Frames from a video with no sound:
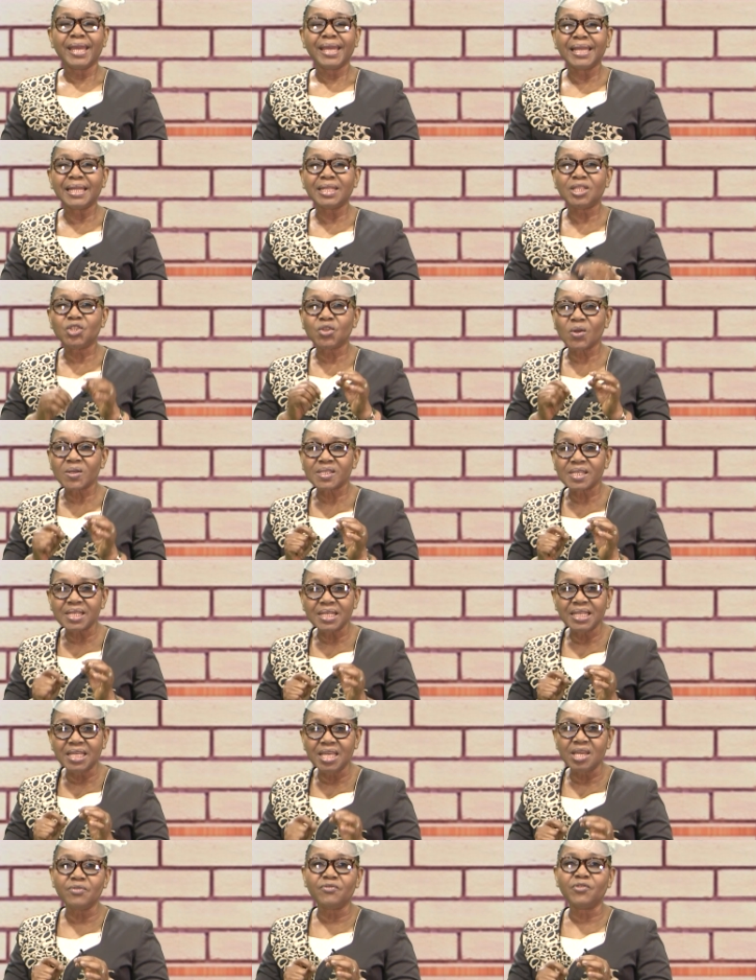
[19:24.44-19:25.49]
it
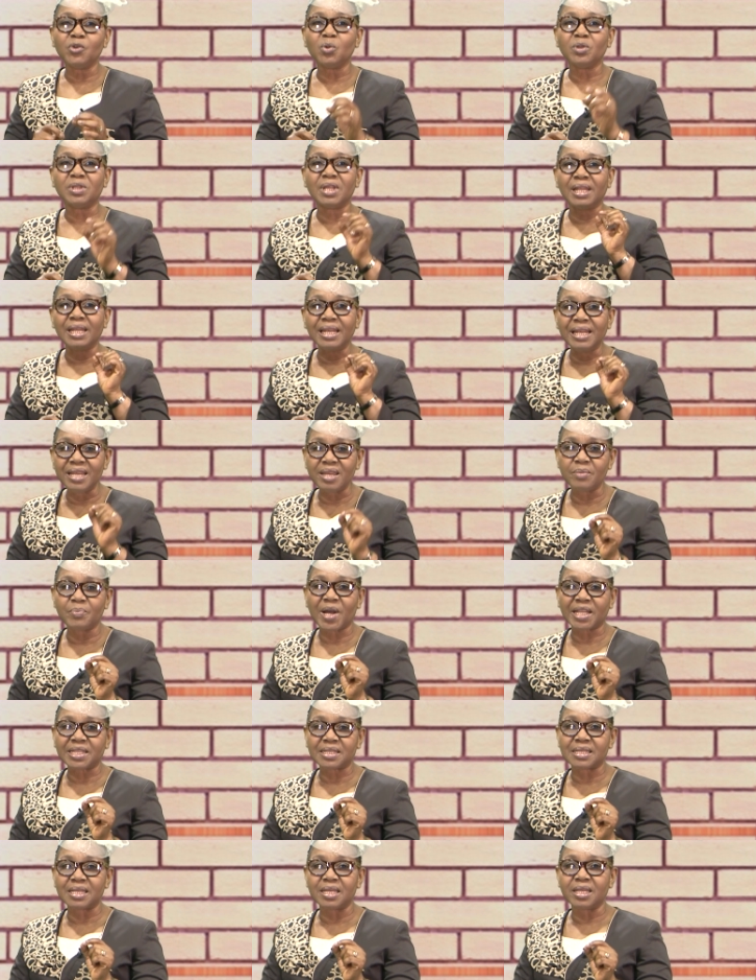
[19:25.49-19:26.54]
doesn't give you the
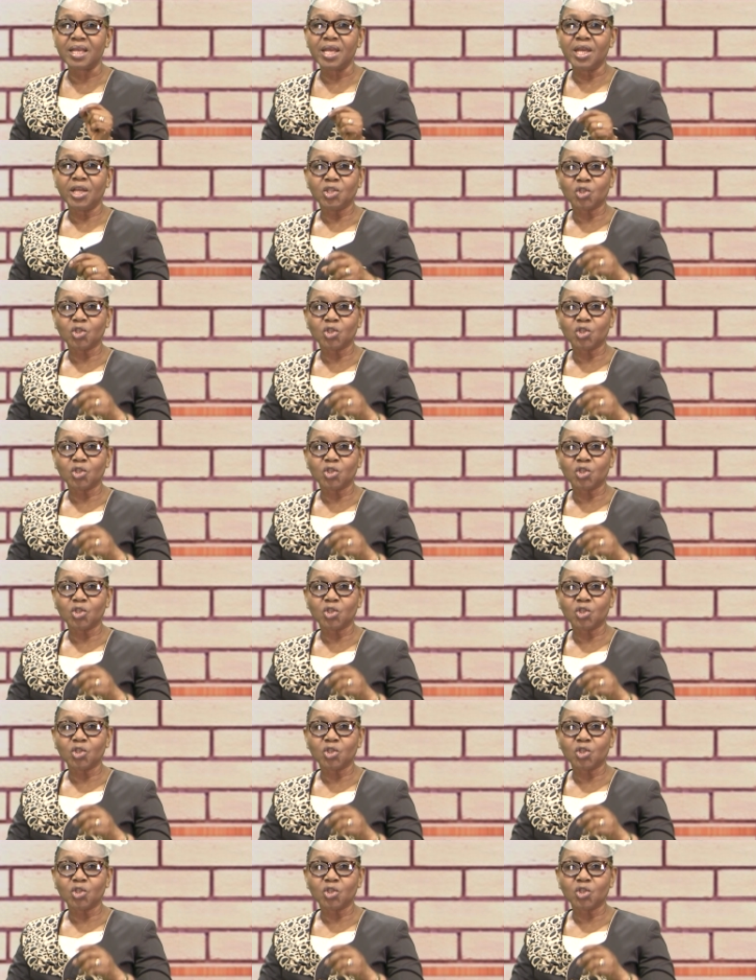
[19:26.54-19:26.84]
liberty